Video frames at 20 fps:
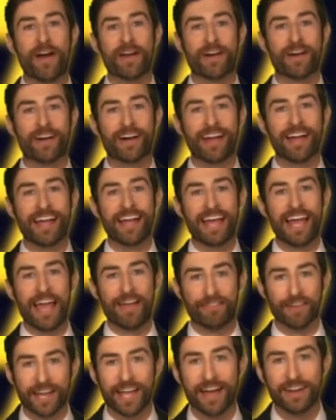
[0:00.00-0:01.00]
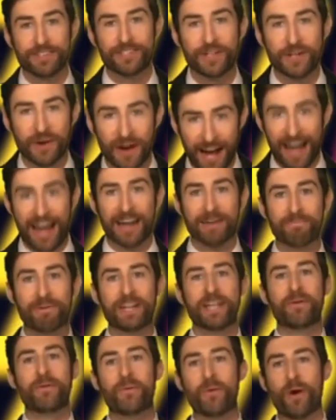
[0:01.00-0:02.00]
holy water if you get
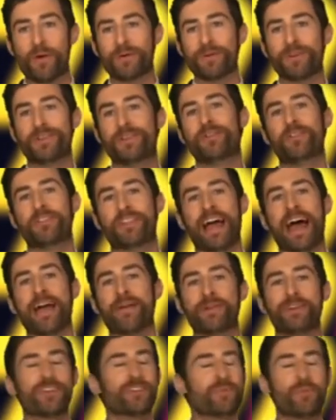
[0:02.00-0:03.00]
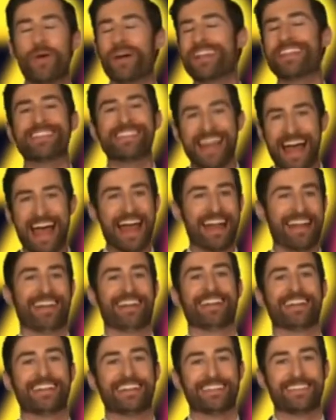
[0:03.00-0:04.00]
too hot, but he won't do that. Just what
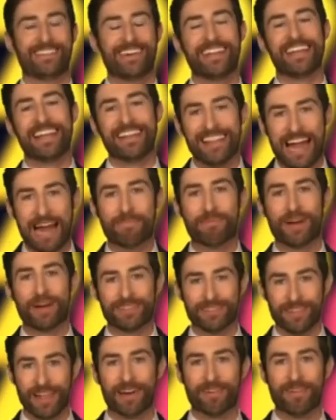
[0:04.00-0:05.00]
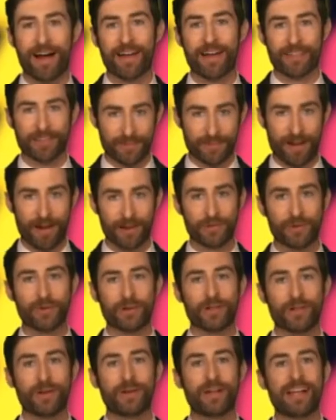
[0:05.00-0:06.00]
is that? Well, he elaborates later on in
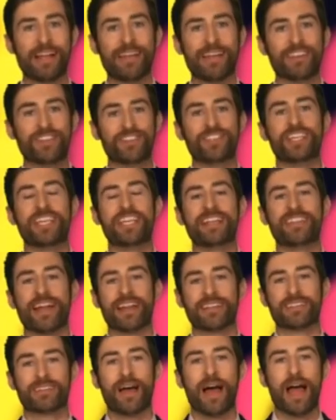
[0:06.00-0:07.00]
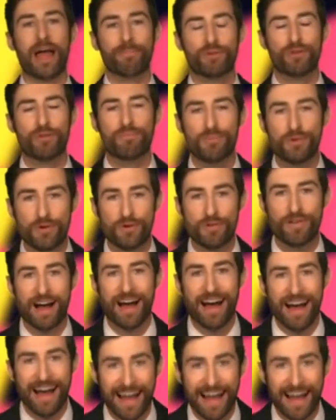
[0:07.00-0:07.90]
the song to include seeing that it's time to